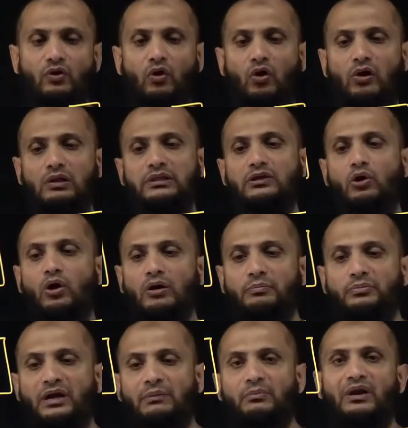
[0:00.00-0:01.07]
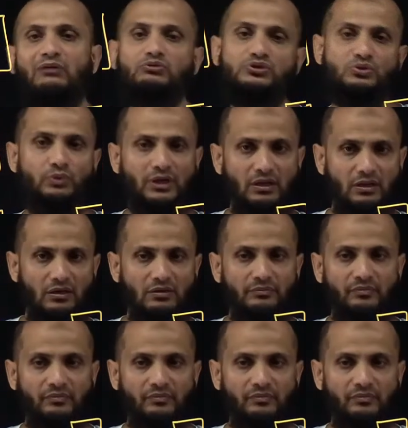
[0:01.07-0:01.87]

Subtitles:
all the on-prem routes over here.